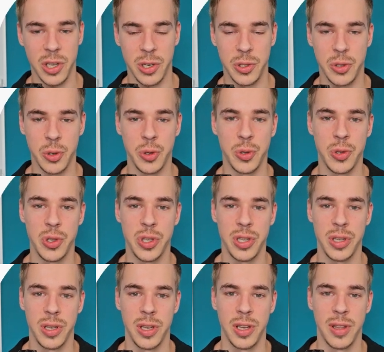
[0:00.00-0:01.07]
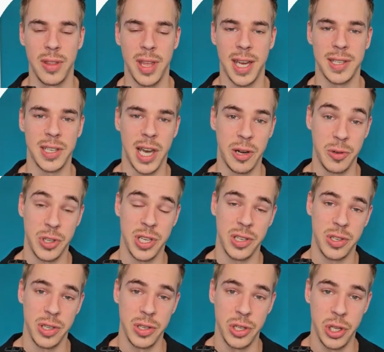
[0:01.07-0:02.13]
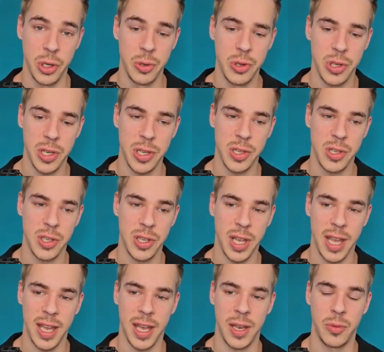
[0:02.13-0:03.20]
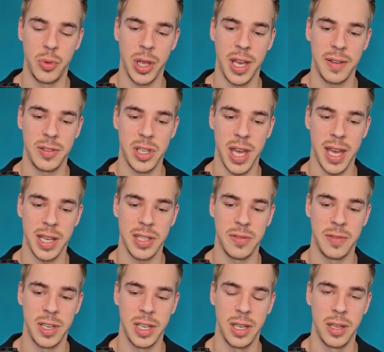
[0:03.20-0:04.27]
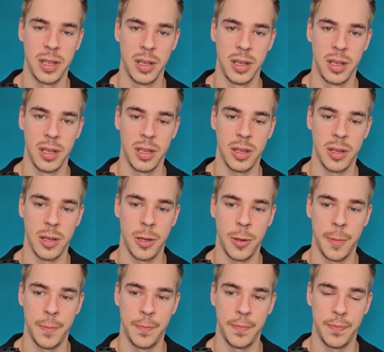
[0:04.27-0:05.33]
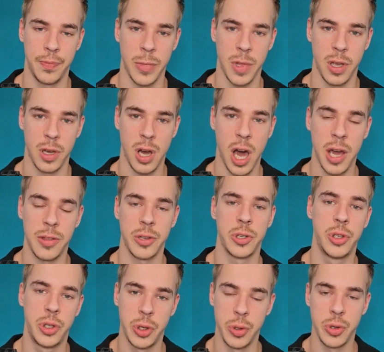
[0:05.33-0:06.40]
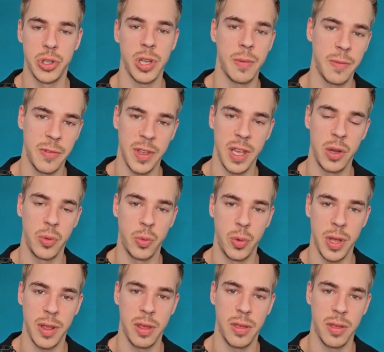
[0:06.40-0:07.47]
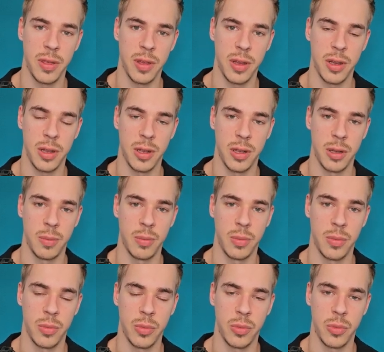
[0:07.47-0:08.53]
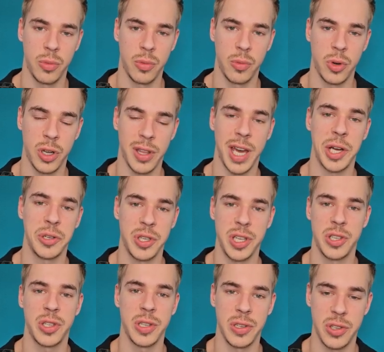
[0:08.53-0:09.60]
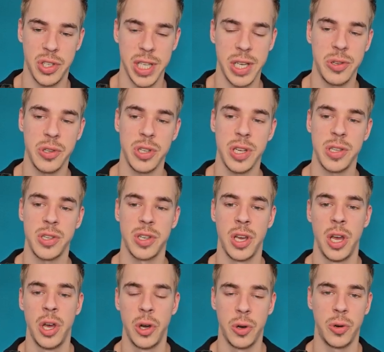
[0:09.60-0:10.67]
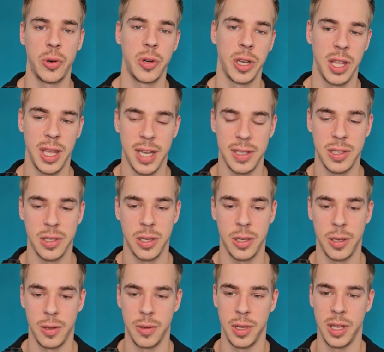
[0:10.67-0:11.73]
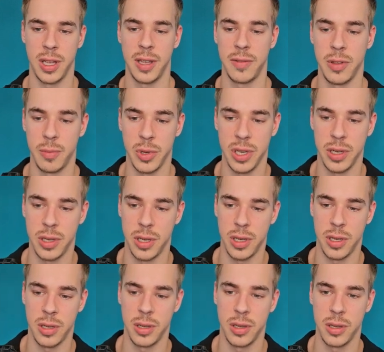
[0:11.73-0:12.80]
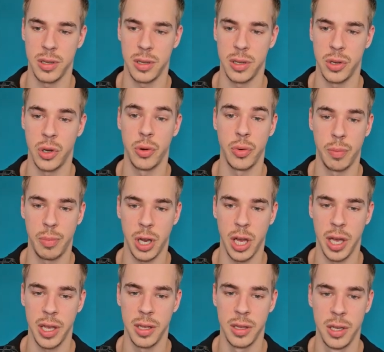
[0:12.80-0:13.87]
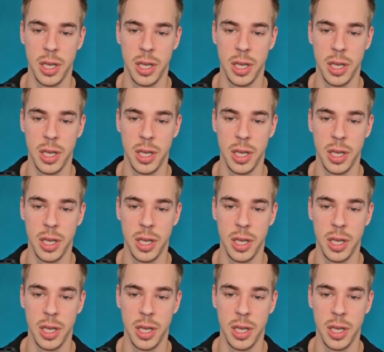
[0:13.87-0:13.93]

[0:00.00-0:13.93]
are the tools that our assistant uses, and we have to actively either do something with what our assistant tells us, or give them a reply.